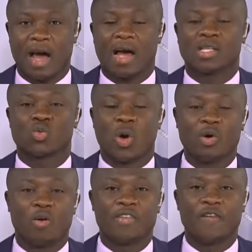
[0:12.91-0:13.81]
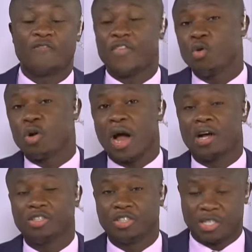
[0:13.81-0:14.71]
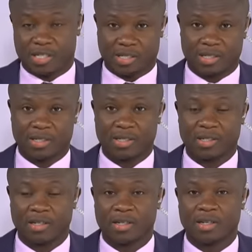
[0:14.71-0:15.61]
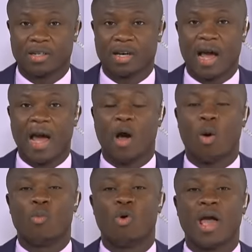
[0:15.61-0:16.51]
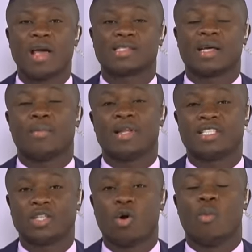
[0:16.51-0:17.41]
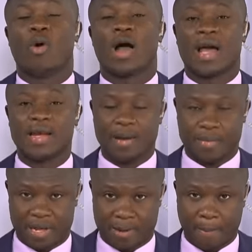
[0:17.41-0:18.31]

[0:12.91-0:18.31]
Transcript: as one of the few countries a omo establish omo academy.